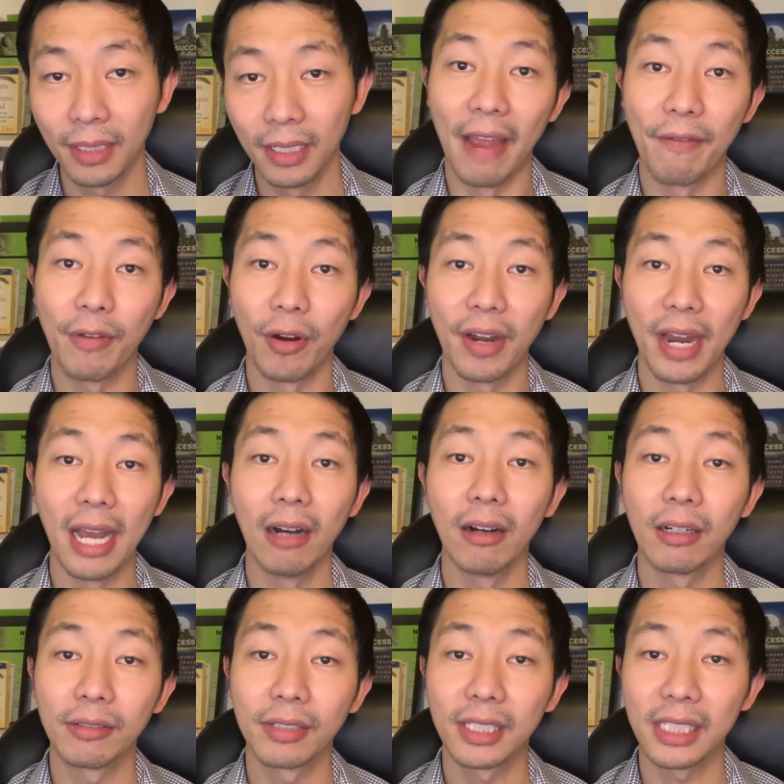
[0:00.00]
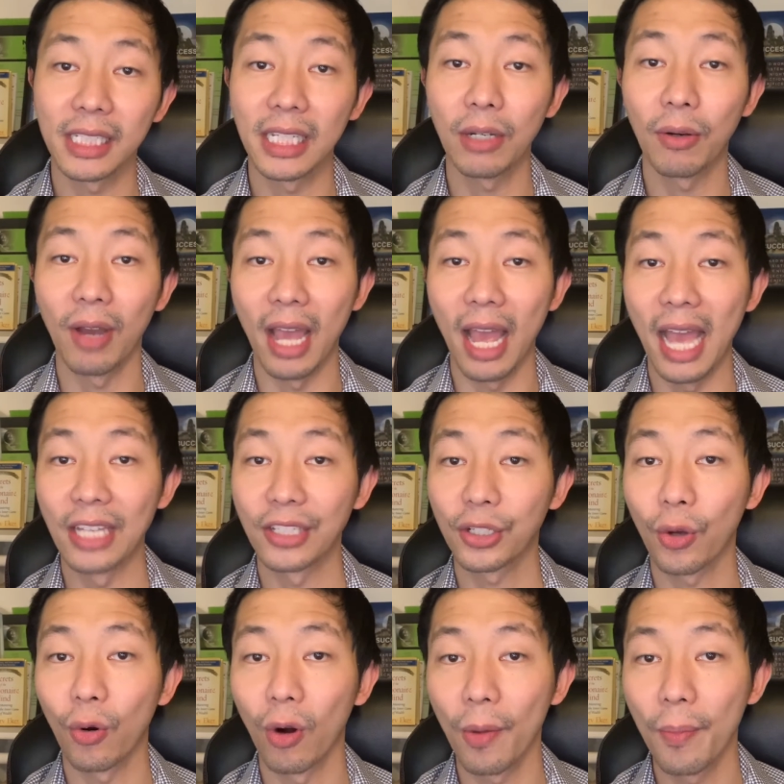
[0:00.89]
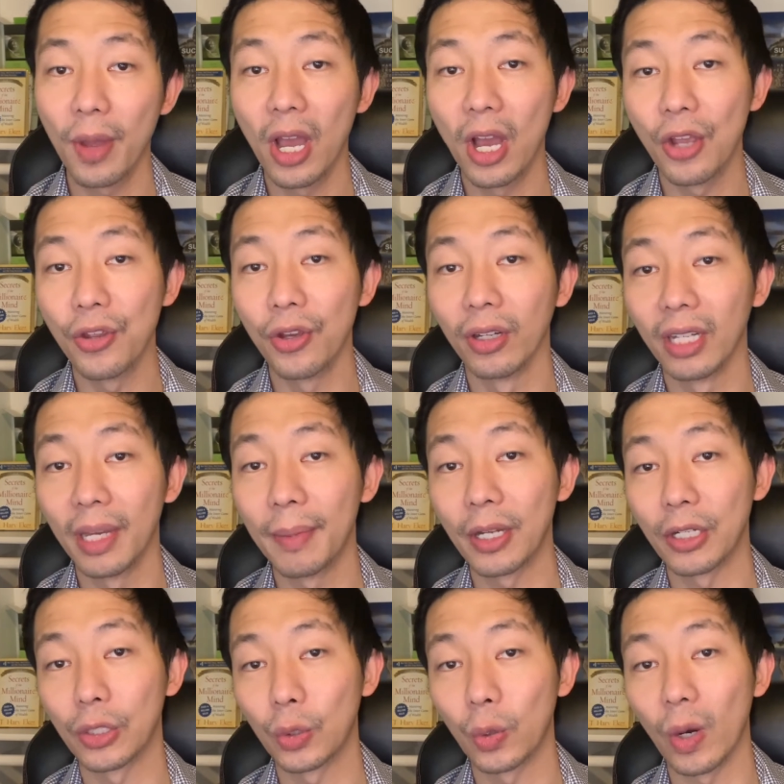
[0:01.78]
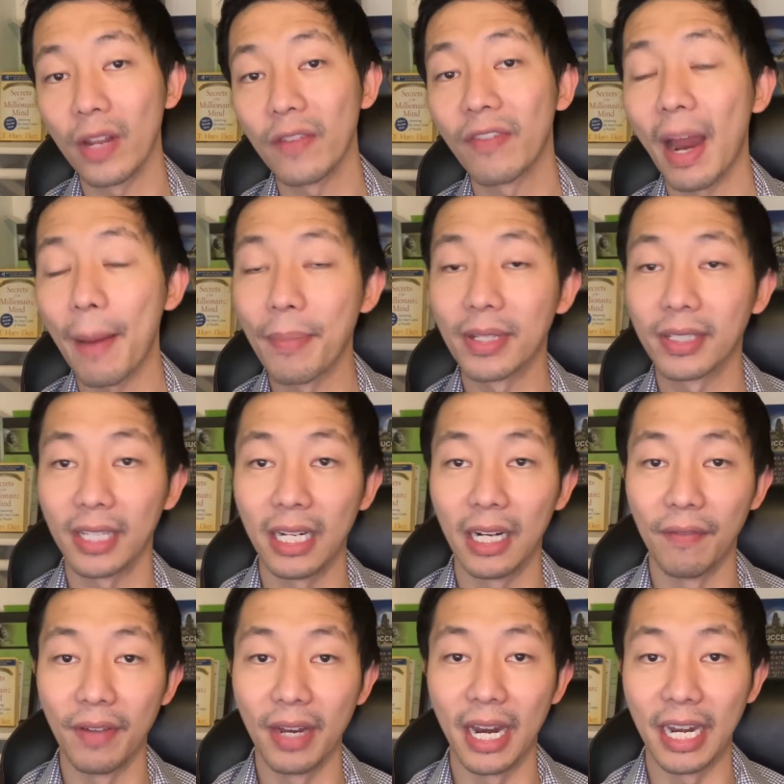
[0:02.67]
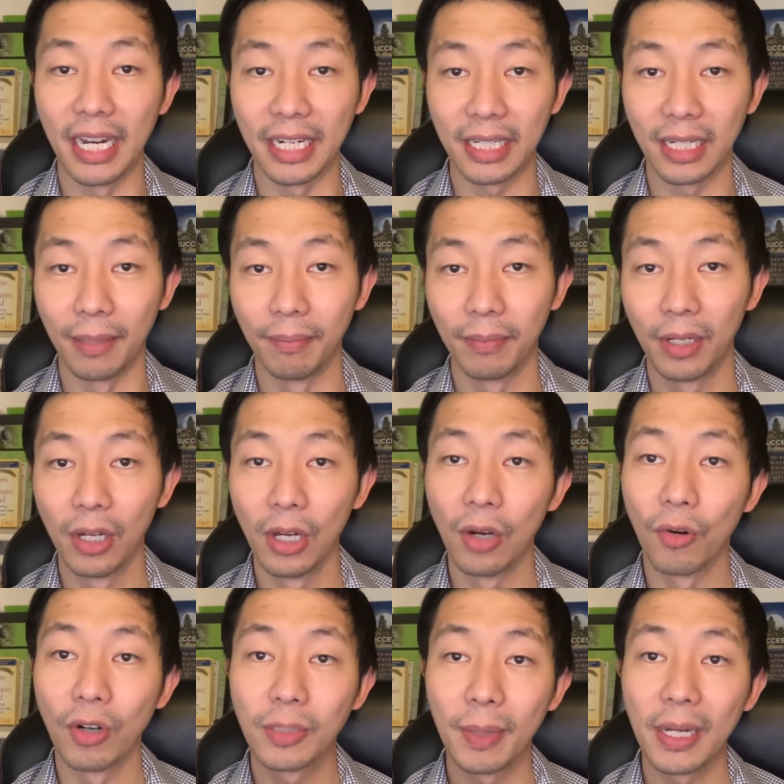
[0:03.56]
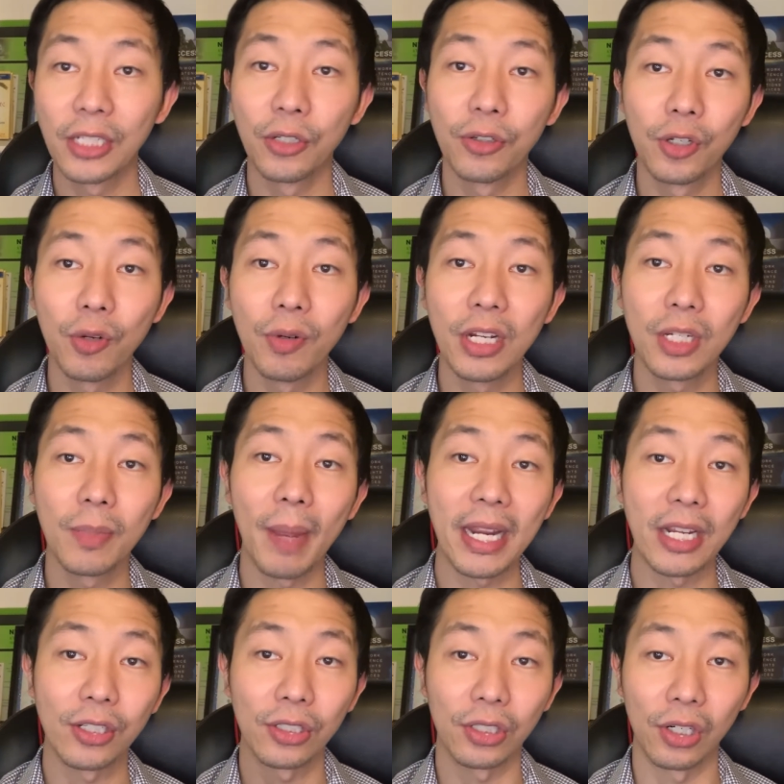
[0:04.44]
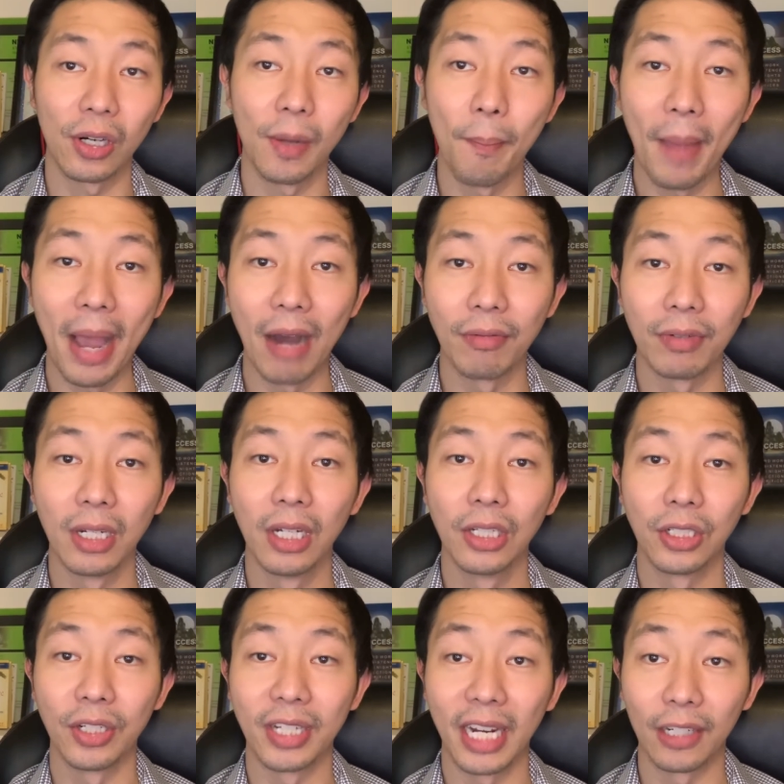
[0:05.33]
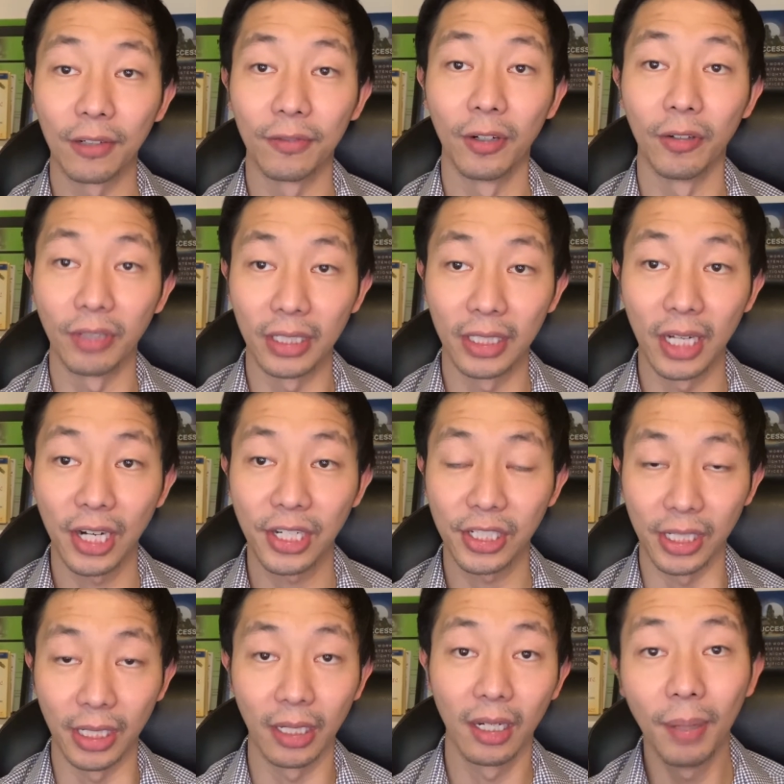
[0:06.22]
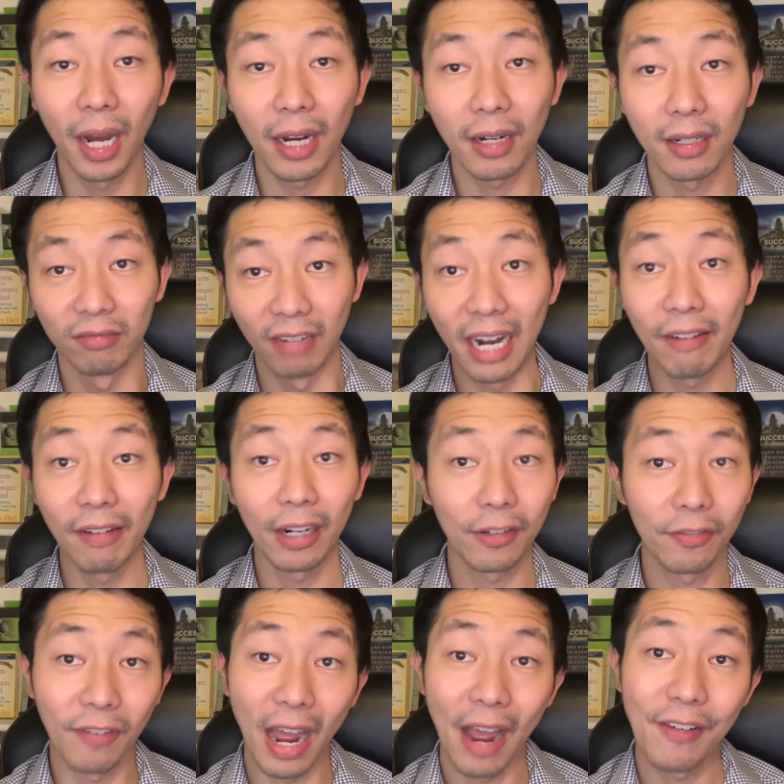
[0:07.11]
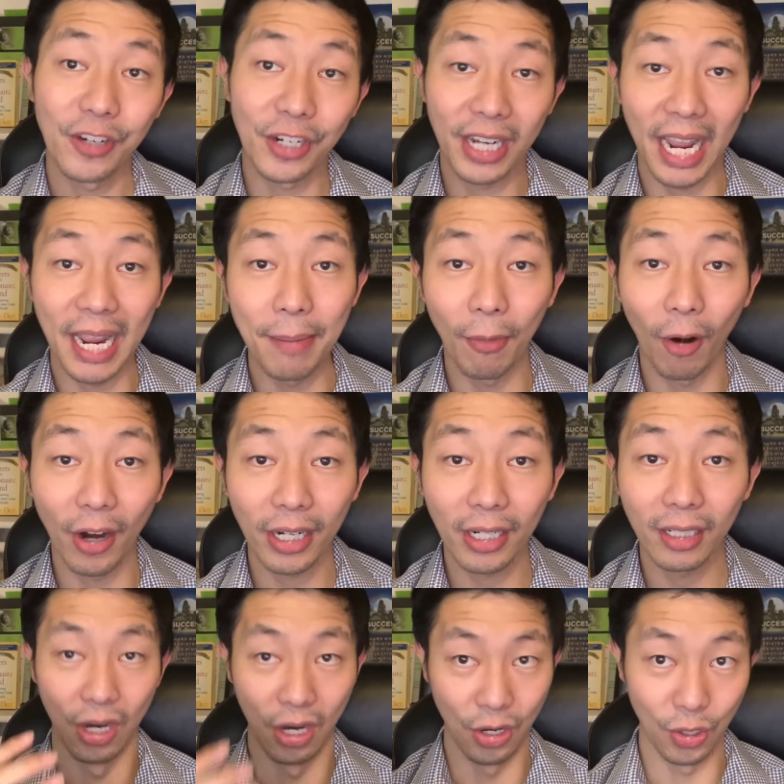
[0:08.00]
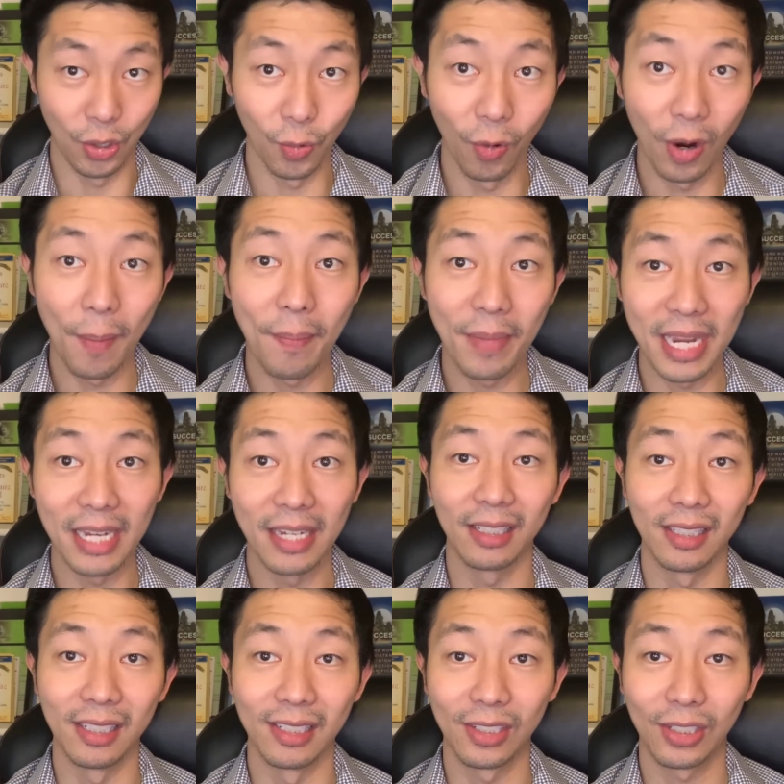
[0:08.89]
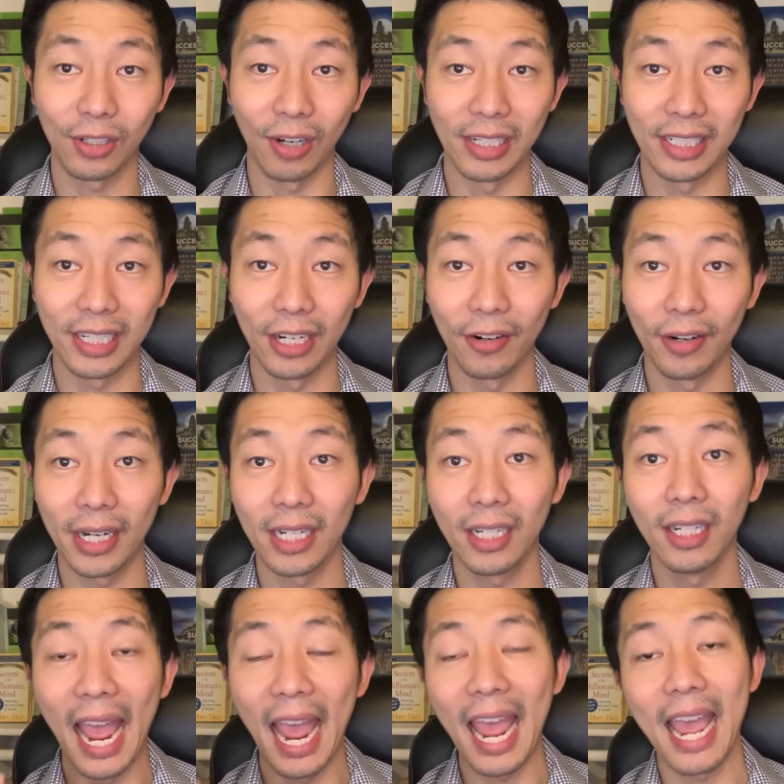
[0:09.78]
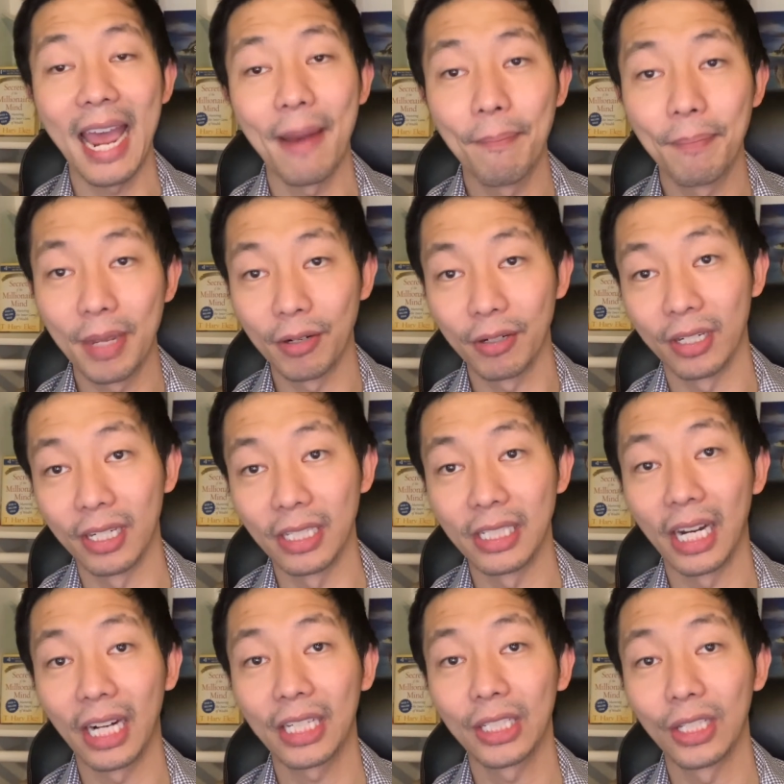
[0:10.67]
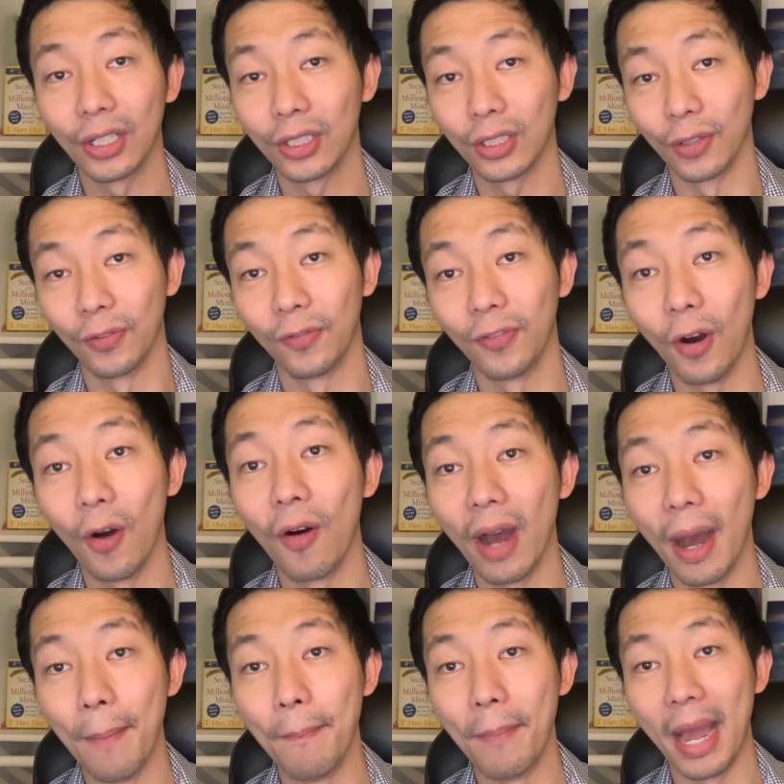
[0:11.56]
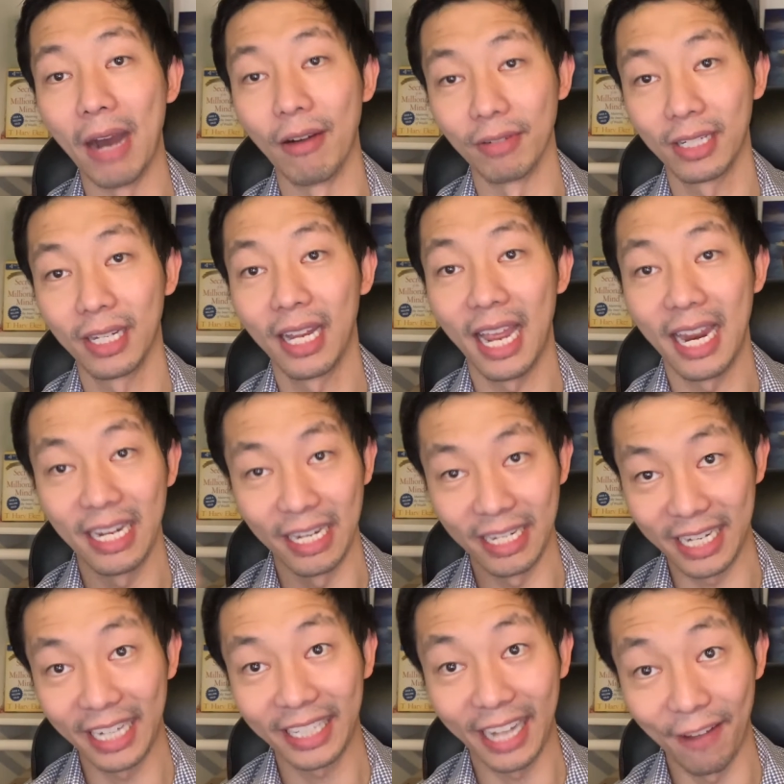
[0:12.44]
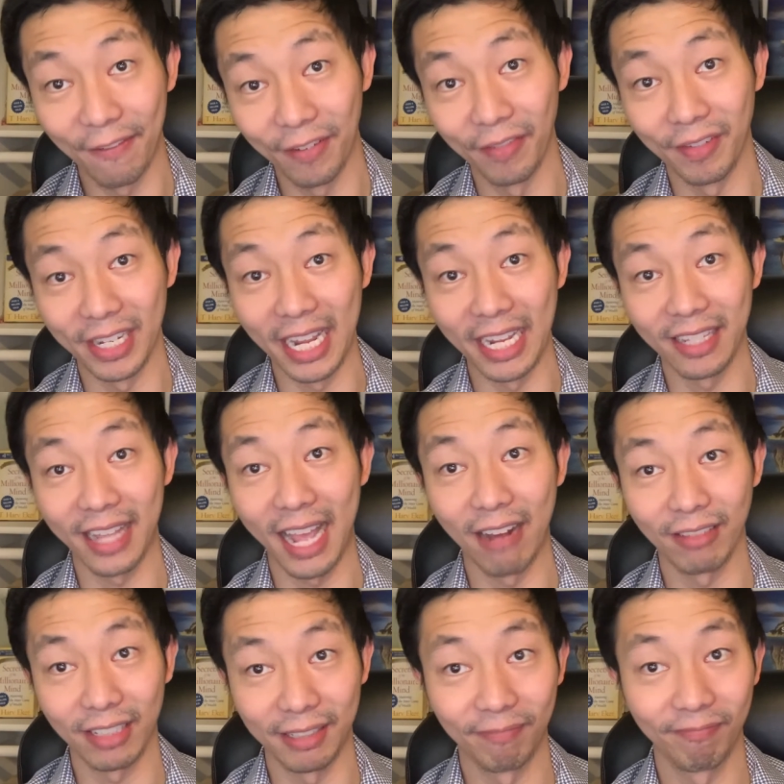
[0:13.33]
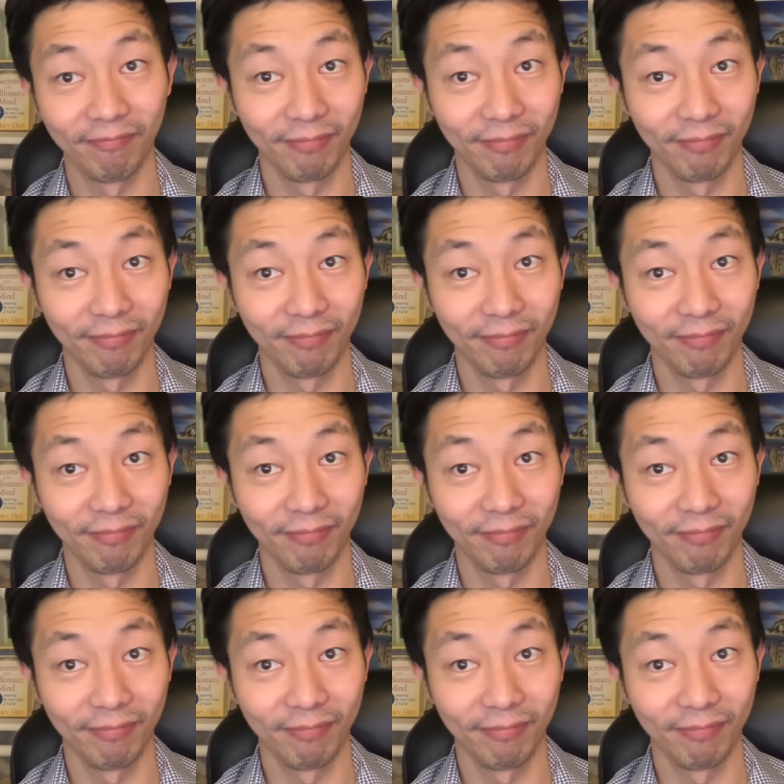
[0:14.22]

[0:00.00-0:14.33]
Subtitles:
If you're an LLC or S Corp, you're limited to 25% of net income, which means you do need to make a certain amount to get the full deduction. But right around the 500K mark, you would meet this criteria and be able to deduct the full amount and get that $58,000.